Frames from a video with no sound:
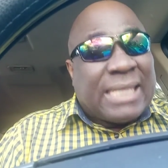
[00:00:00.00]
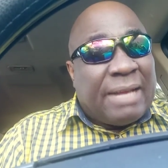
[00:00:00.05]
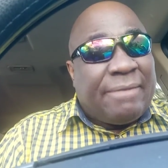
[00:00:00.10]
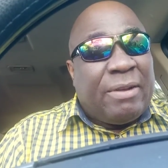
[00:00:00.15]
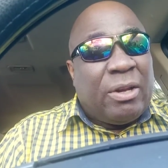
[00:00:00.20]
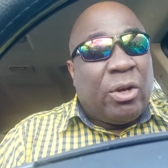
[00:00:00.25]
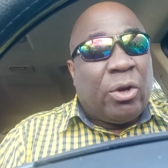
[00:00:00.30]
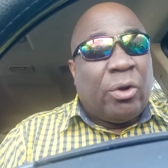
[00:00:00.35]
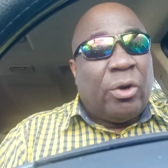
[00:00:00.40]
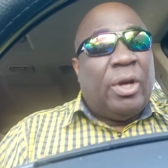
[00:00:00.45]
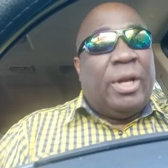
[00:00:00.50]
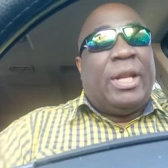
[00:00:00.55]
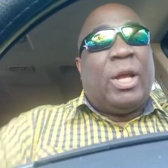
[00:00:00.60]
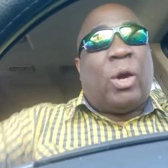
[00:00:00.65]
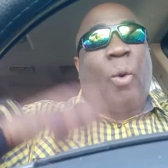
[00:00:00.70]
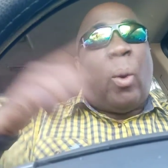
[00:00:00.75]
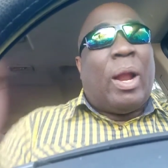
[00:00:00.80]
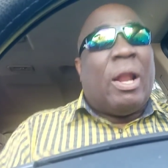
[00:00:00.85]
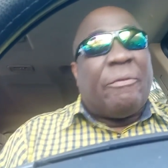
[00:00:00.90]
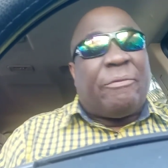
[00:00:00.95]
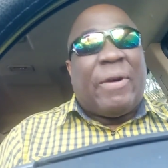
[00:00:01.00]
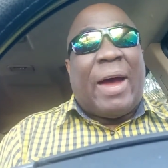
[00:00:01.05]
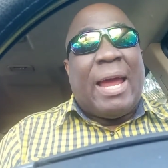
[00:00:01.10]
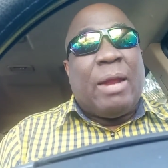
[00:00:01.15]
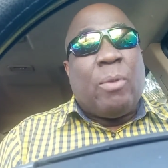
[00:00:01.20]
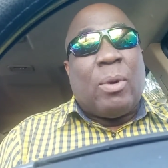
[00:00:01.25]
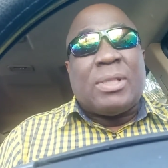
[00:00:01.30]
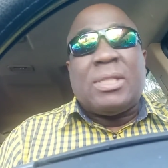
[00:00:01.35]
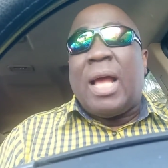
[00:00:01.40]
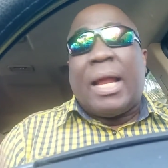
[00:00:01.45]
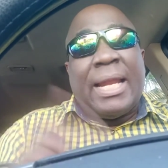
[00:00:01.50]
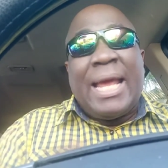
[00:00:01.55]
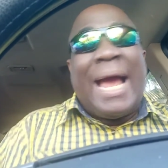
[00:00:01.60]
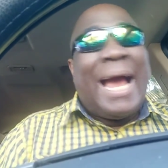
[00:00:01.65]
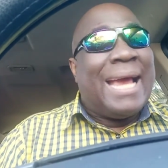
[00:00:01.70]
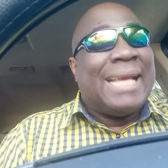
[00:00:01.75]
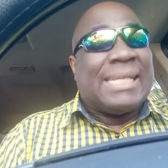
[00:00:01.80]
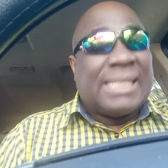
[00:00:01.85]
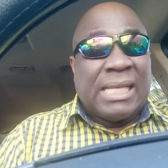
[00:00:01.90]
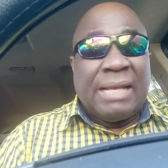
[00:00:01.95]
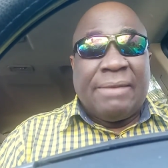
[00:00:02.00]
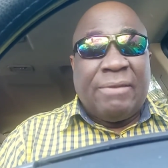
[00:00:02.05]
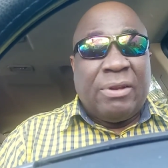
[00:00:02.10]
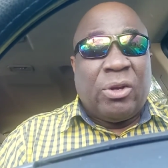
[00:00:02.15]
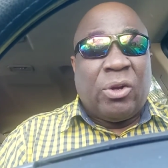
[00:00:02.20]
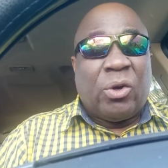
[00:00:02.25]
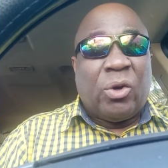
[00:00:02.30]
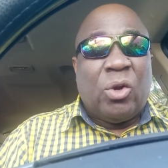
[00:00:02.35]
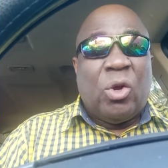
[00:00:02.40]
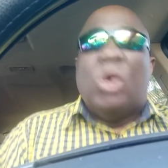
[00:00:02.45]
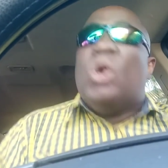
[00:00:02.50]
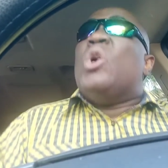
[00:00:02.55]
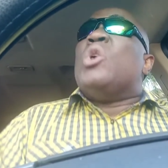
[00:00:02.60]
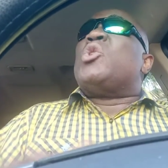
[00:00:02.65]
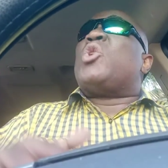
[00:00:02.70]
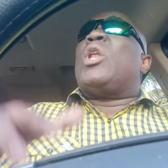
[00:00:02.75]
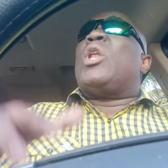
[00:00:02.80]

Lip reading: level, you know. The qualifying was not the highest level, you know. So